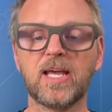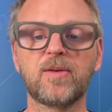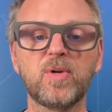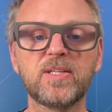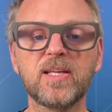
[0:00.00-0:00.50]

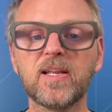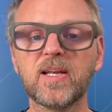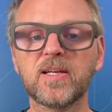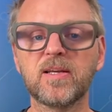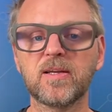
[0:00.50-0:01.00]
And we did it
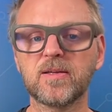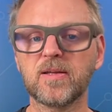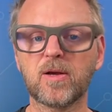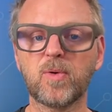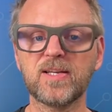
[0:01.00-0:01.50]
in a,
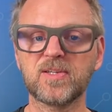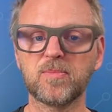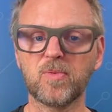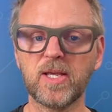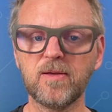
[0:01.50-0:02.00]
a quite
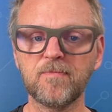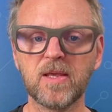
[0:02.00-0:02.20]
simple way